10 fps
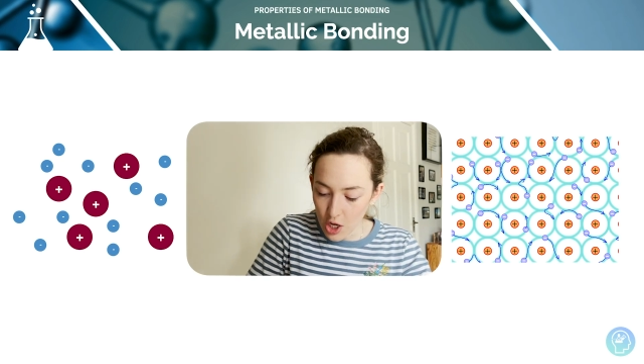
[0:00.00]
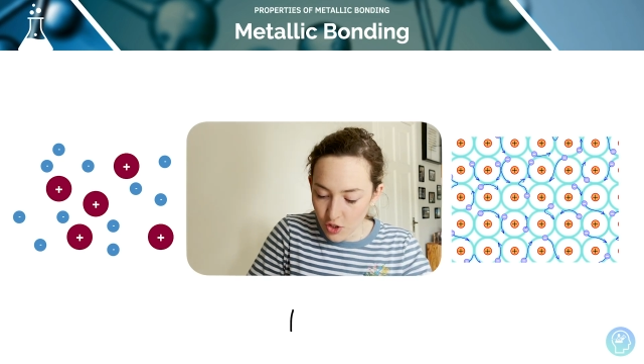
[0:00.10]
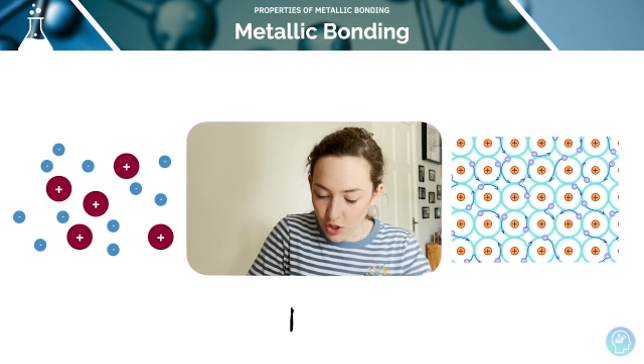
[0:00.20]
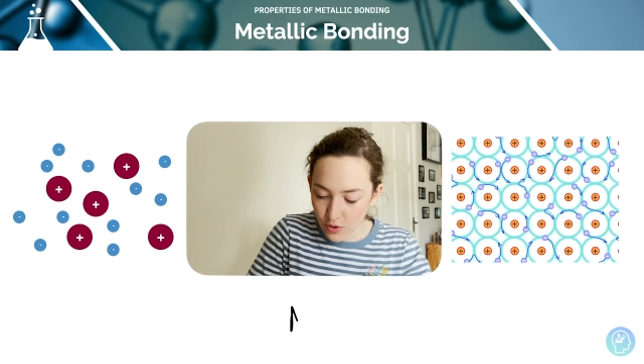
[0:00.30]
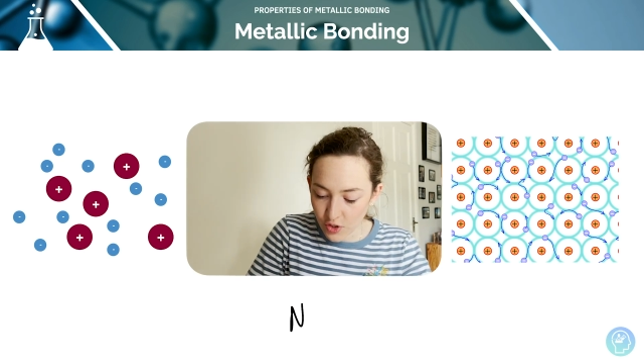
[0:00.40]

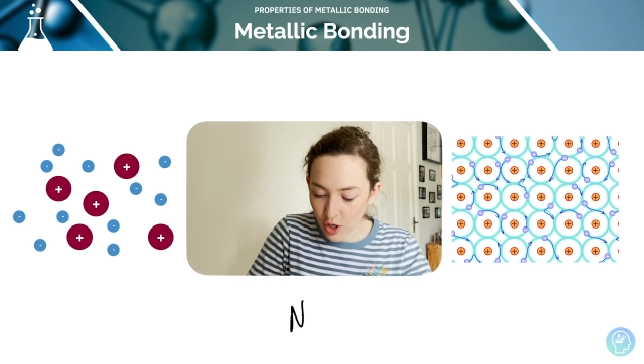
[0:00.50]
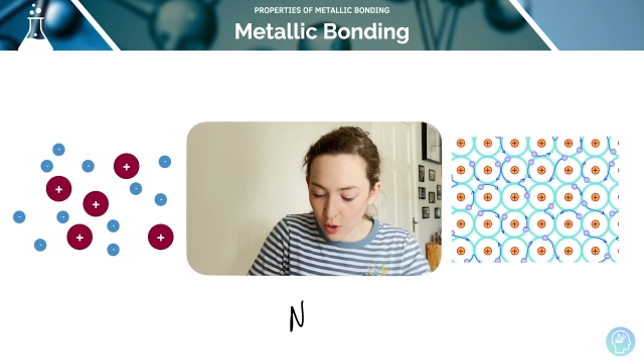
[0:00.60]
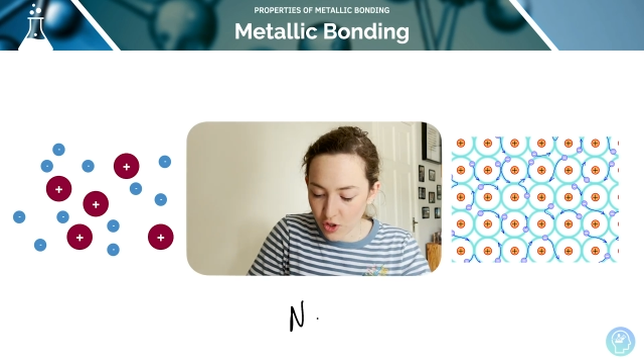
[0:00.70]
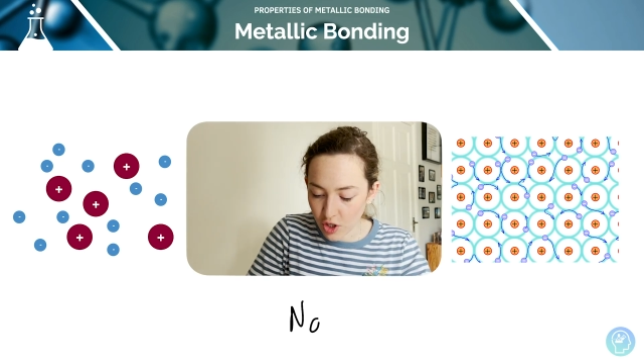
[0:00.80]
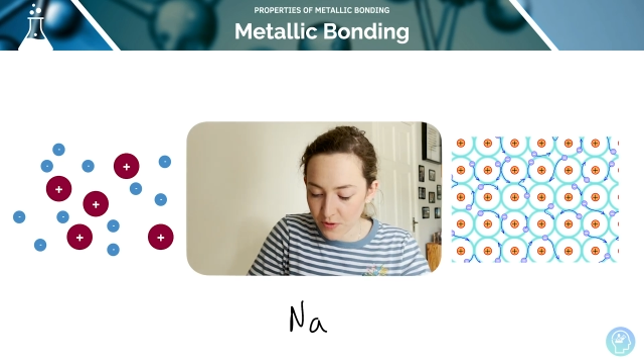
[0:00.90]
So
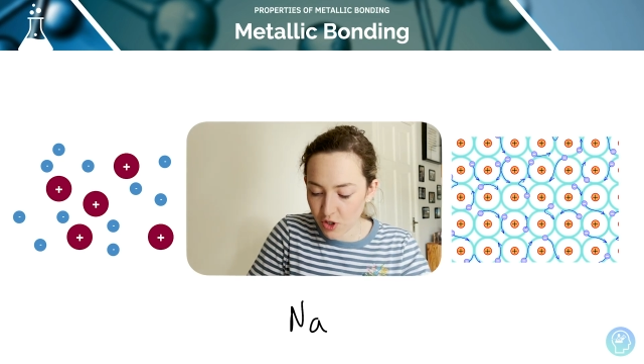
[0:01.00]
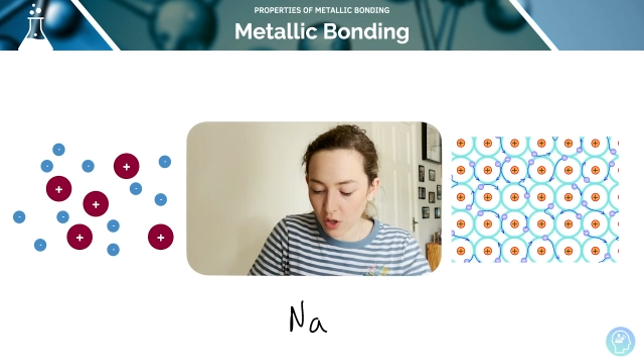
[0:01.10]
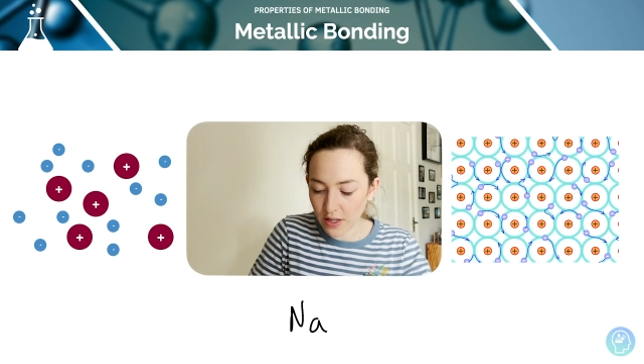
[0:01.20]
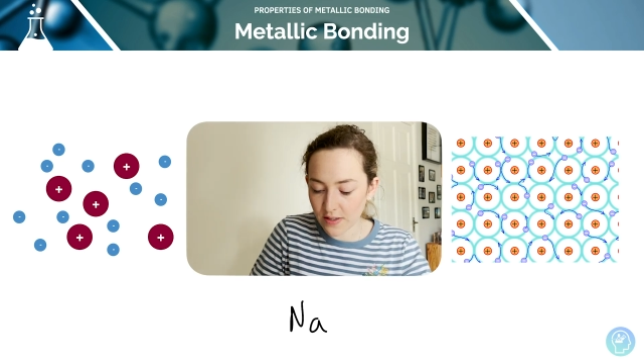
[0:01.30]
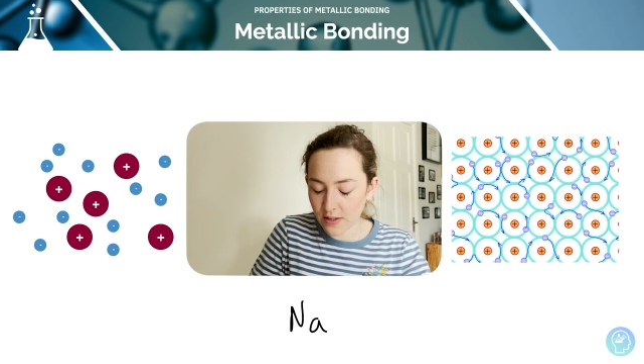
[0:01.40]
sodium,
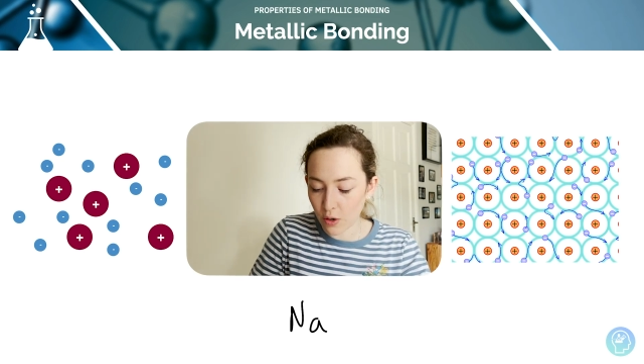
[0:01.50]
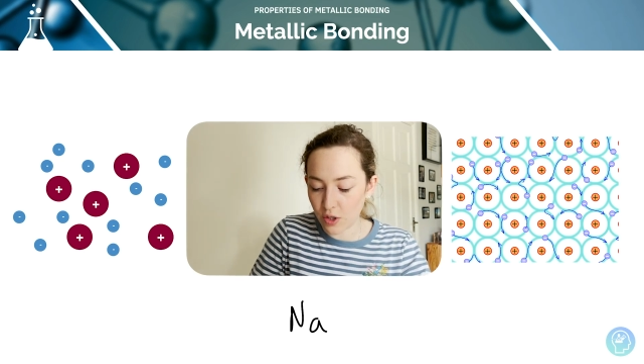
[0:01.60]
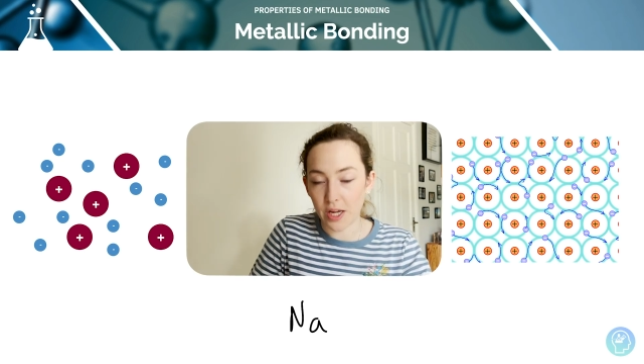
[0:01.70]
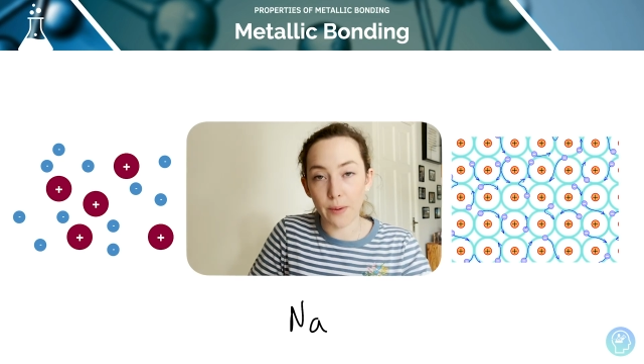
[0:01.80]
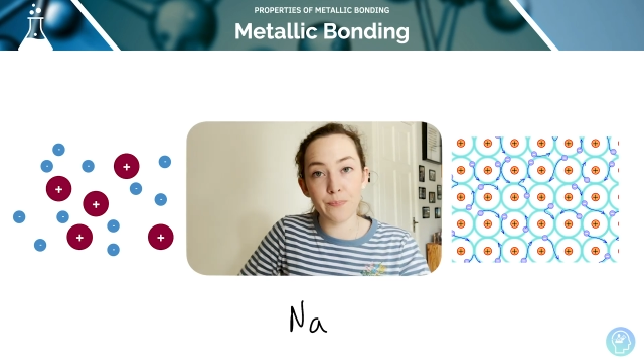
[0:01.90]
solid
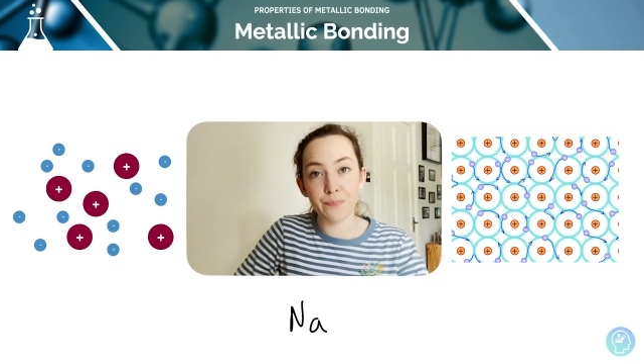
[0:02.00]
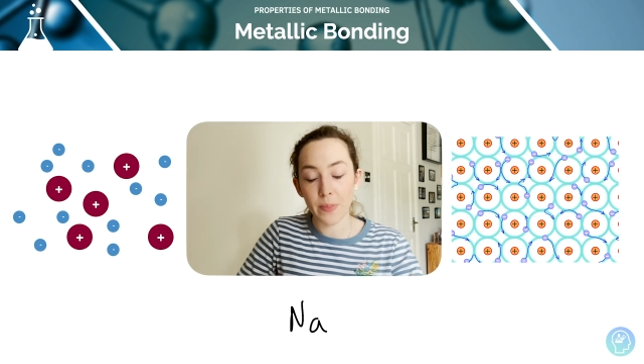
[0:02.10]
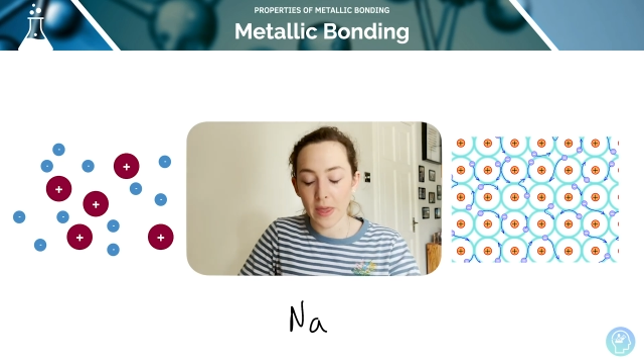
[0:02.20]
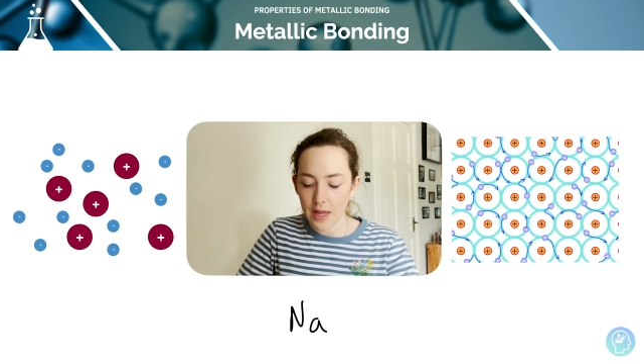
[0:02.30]
sodium